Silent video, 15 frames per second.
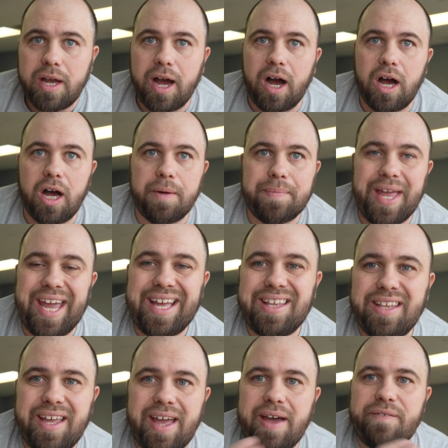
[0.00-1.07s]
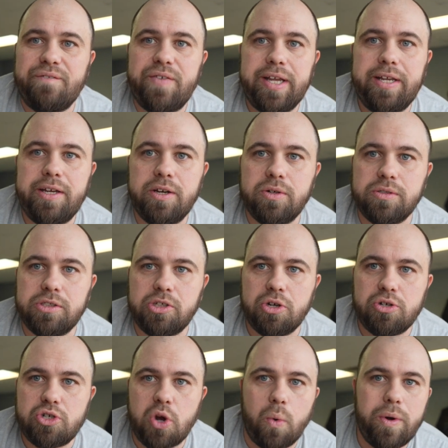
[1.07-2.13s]
and that they have videos
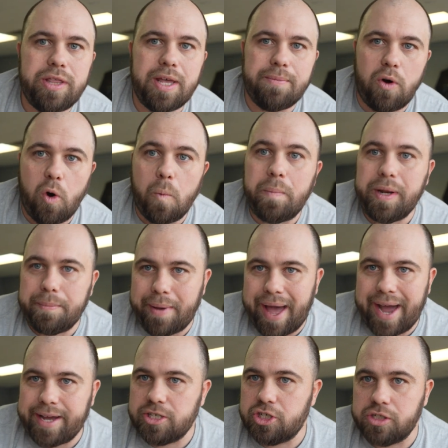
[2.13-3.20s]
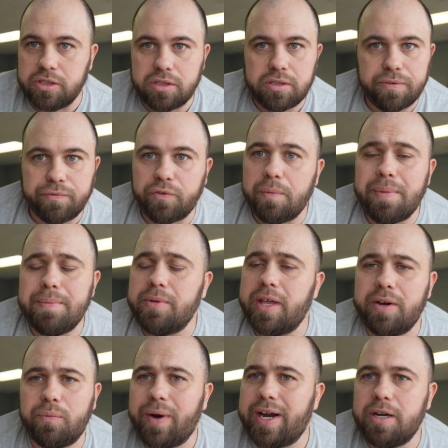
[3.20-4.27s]
showing them opening packages from people
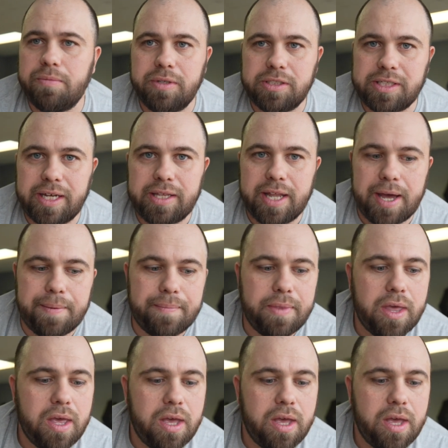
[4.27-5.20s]
that randomly send them.